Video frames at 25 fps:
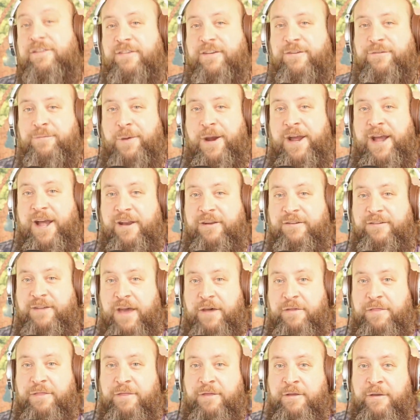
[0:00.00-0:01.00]
his way out of
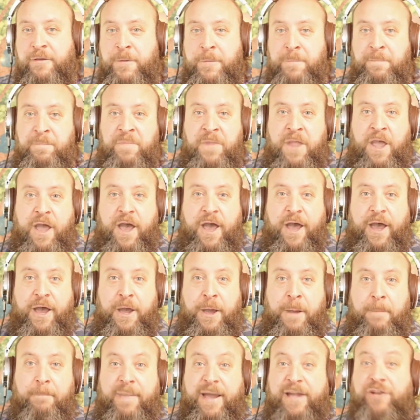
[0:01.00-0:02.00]
death
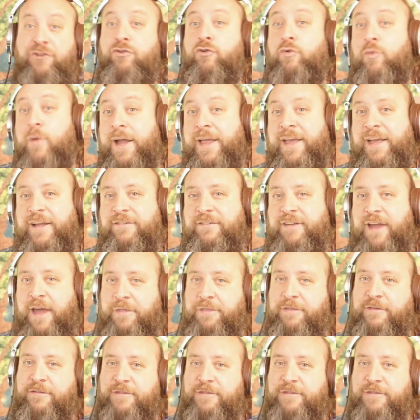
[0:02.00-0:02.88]
by tricking death.